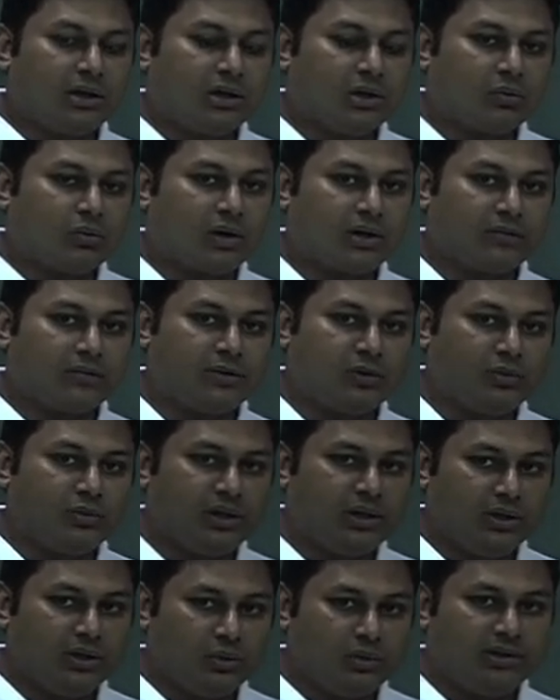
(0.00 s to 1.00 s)
whatever we
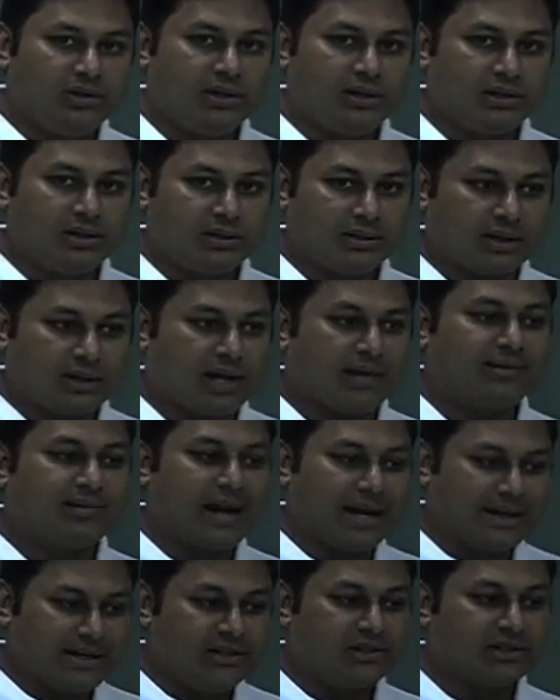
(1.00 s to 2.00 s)
are using as a
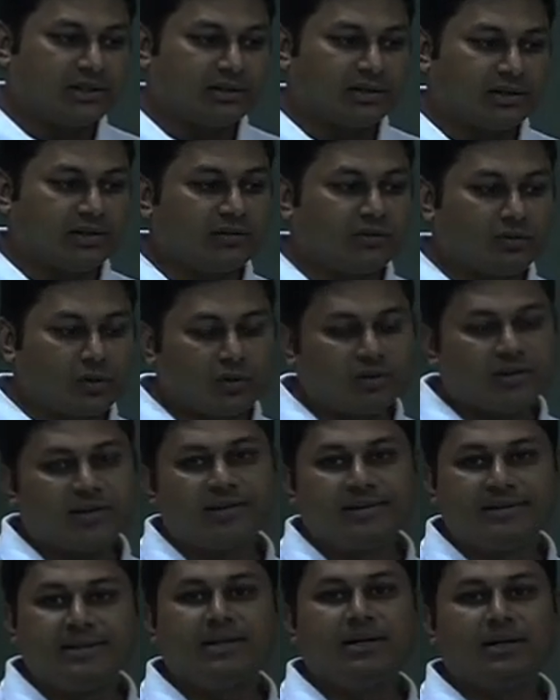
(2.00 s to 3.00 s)
addition is not
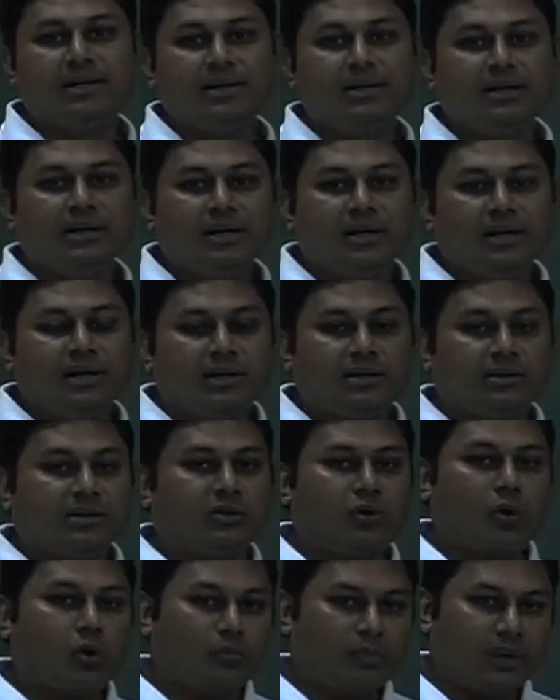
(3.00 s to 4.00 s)
critically the
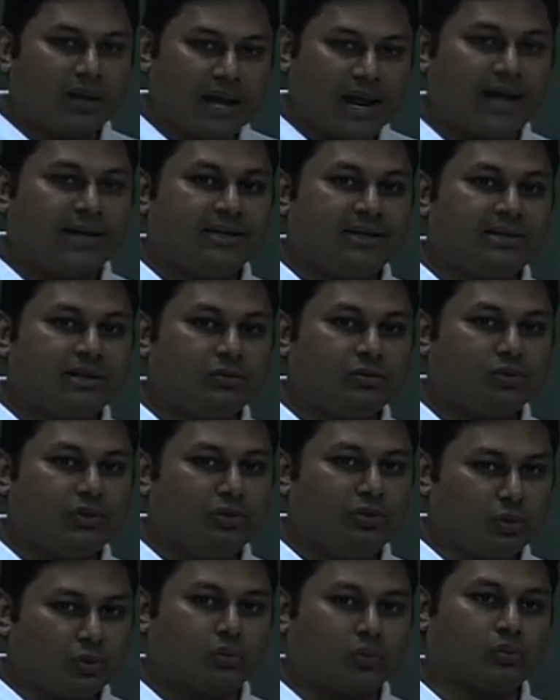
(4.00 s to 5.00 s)
normal addition we
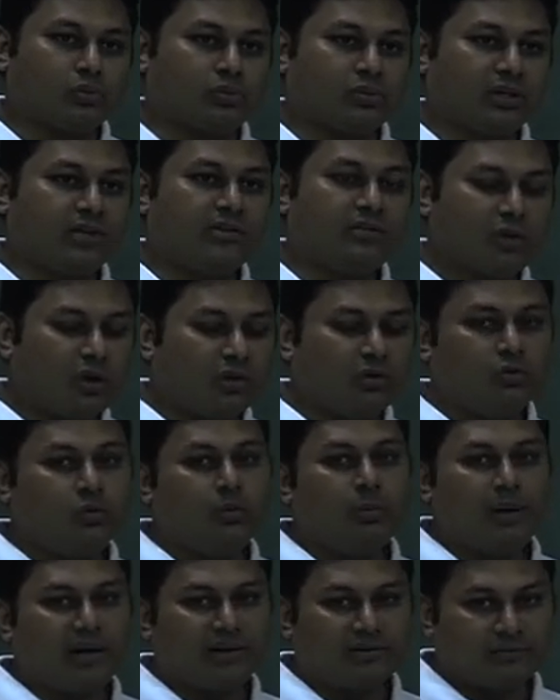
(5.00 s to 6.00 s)
know. It is not
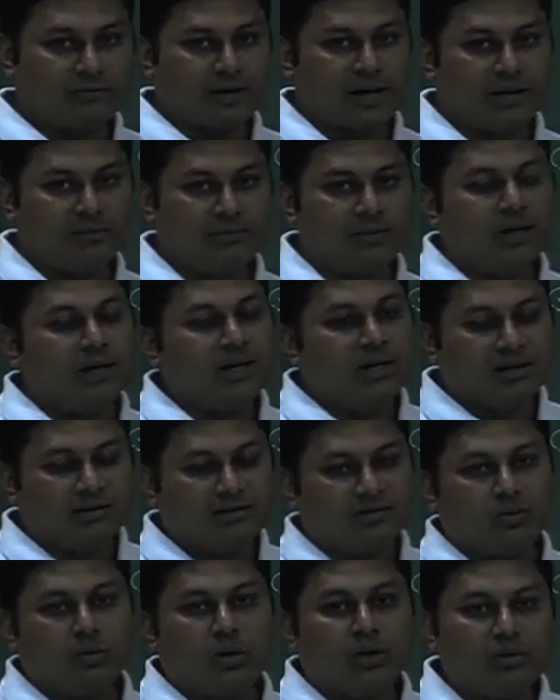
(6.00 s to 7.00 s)
2 plus 5
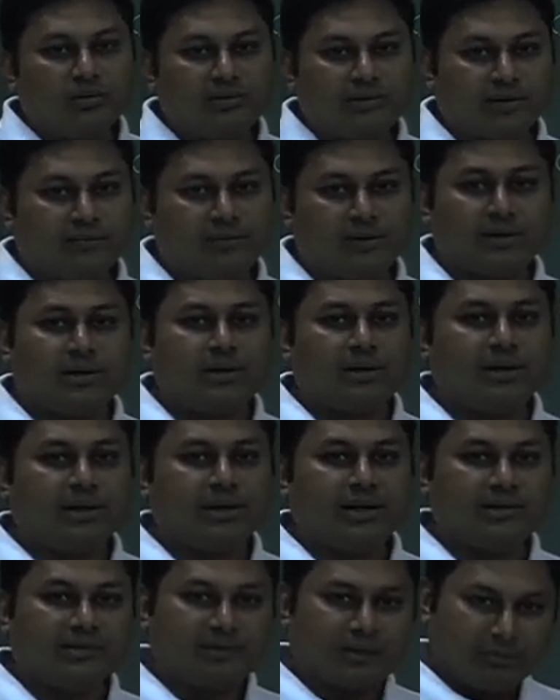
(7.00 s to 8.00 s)
is equal to 7,
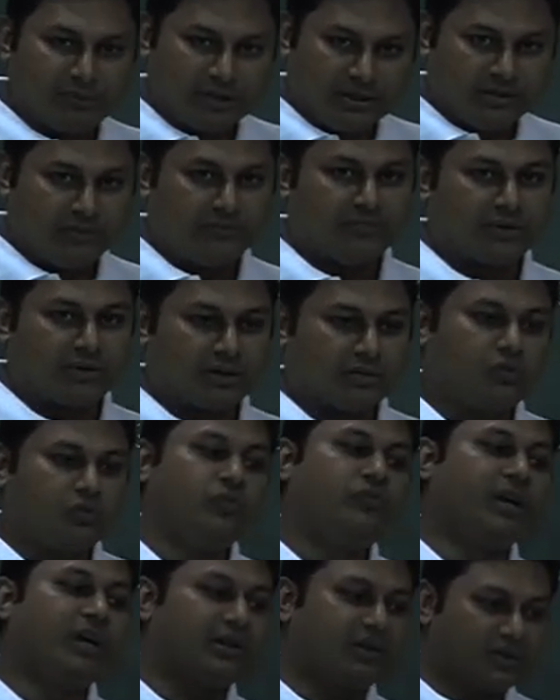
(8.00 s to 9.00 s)
it is something different. Two
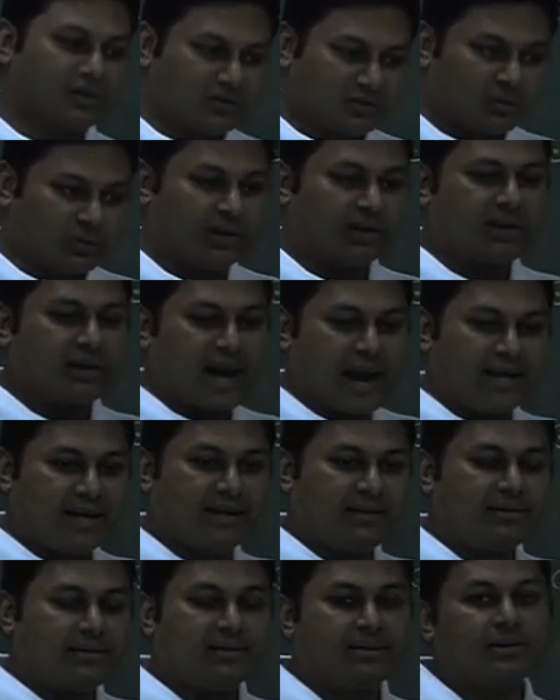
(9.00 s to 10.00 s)
vectors when are
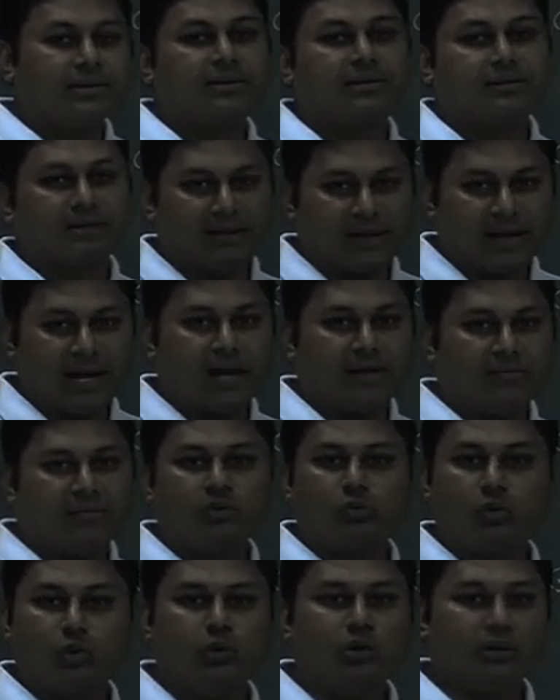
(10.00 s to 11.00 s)
added, they have a
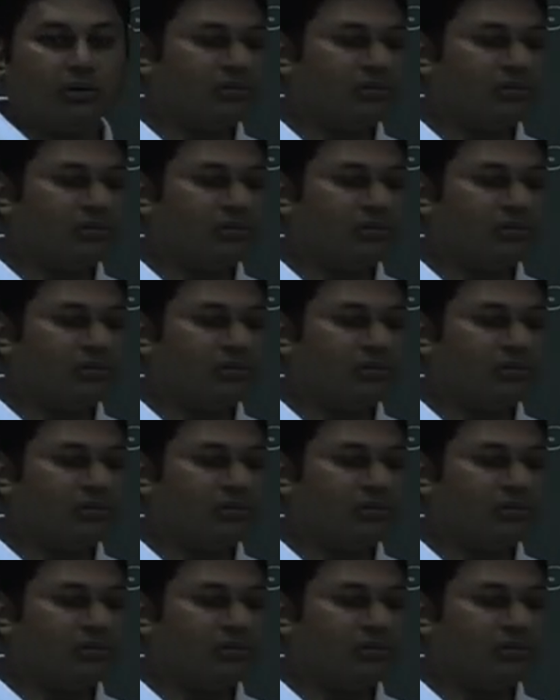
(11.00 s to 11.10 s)
rule.